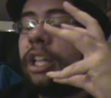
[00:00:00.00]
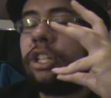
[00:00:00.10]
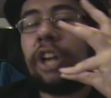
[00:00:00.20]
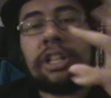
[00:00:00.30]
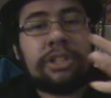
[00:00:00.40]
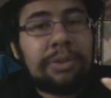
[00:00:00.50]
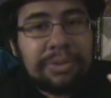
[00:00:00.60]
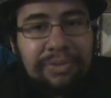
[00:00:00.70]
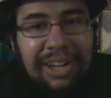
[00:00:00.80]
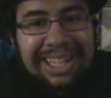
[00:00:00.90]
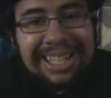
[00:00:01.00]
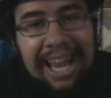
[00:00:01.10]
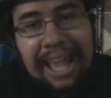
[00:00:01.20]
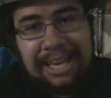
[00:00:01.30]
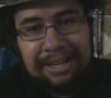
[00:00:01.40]
Jon Snow is fucking
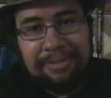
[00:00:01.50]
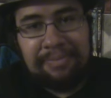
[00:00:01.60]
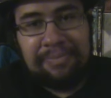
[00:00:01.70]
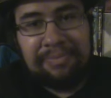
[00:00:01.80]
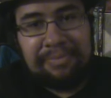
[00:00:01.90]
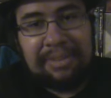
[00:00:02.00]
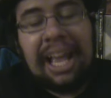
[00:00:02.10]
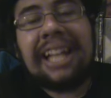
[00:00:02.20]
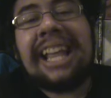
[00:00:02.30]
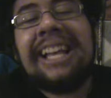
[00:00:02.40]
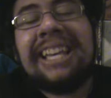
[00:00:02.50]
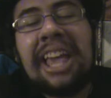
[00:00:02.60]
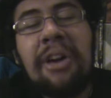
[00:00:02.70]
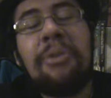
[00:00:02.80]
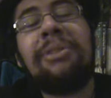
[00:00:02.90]
dead. They
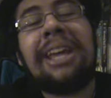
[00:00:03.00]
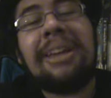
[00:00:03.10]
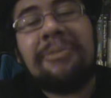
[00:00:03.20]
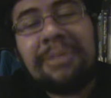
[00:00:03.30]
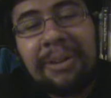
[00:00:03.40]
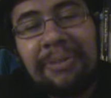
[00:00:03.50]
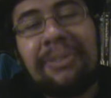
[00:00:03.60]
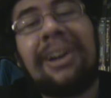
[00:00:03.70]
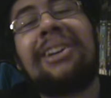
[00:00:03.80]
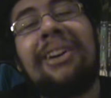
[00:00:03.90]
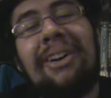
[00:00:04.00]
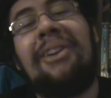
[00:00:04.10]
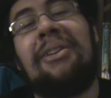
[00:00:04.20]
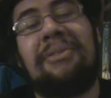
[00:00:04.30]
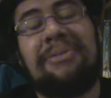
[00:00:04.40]
killed him the fuck
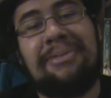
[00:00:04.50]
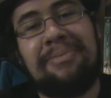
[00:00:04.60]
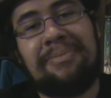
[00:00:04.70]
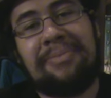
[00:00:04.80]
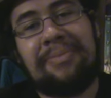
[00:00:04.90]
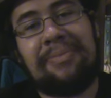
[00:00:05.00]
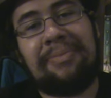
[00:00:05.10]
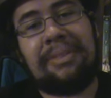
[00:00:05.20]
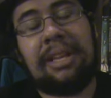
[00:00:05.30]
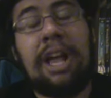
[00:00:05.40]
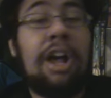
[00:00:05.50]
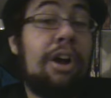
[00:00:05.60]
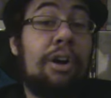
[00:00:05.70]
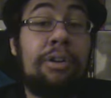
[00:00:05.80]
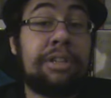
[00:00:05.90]
off.
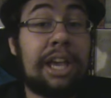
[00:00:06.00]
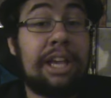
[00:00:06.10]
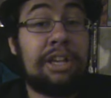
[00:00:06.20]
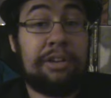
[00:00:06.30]
Okay.